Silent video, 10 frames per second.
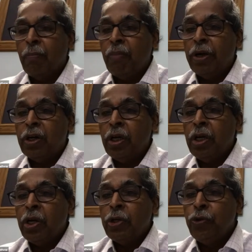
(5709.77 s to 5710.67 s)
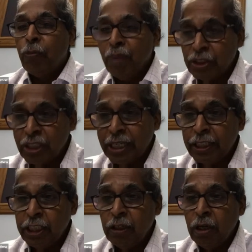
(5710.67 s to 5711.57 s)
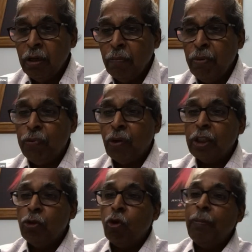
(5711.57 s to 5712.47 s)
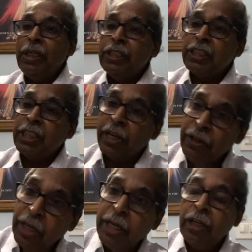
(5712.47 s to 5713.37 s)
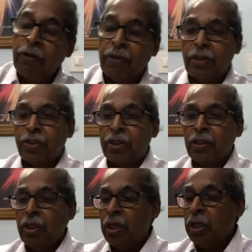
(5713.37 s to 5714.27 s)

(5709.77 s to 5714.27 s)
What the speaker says: but you must get it before the document is tendered in evidence.